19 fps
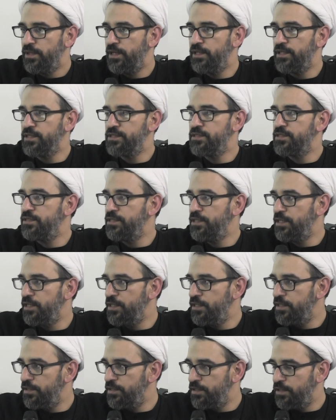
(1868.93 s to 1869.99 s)
it is
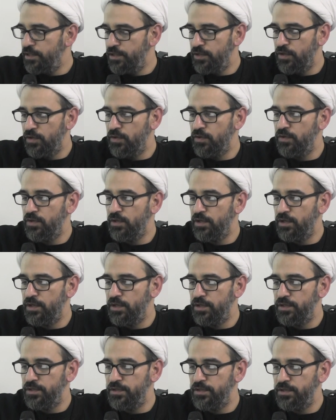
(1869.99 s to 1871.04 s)
the you know
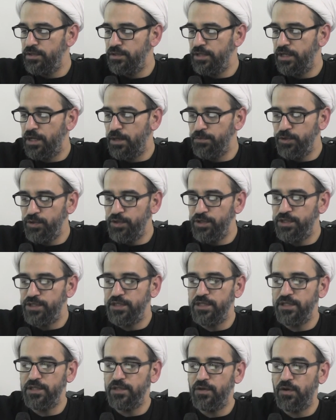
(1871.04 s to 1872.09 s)
uh, the
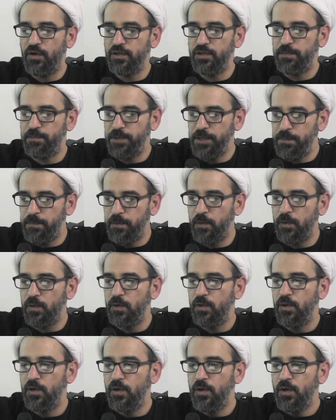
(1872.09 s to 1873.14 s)
community or the
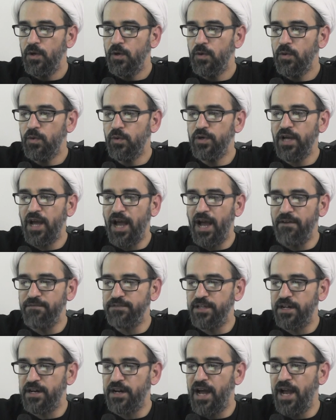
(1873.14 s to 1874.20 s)
people who would have
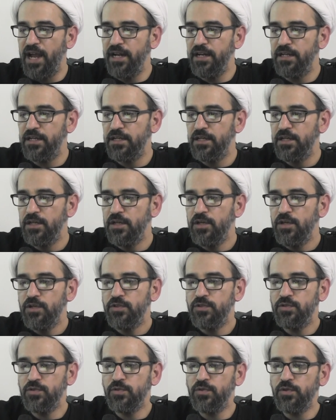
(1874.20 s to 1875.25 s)
the right
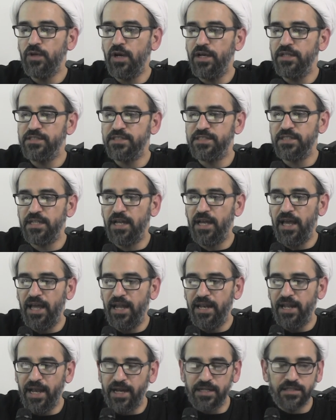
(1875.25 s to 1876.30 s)
to
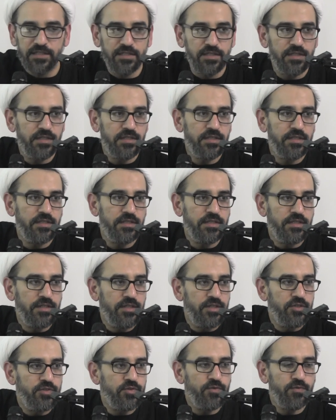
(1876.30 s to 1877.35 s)
elect
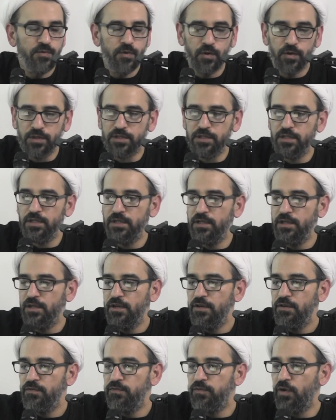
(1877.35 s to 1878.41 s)
to vote
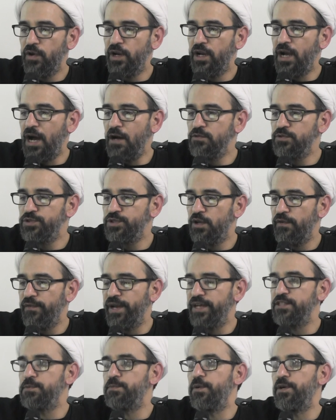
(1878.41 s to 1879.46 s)
for a council of
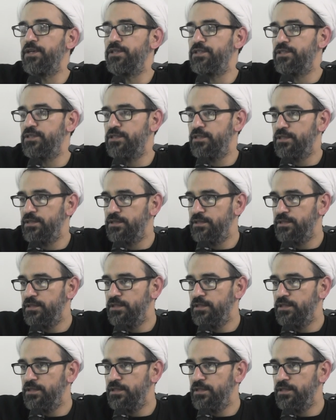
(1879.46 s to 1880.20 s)
experts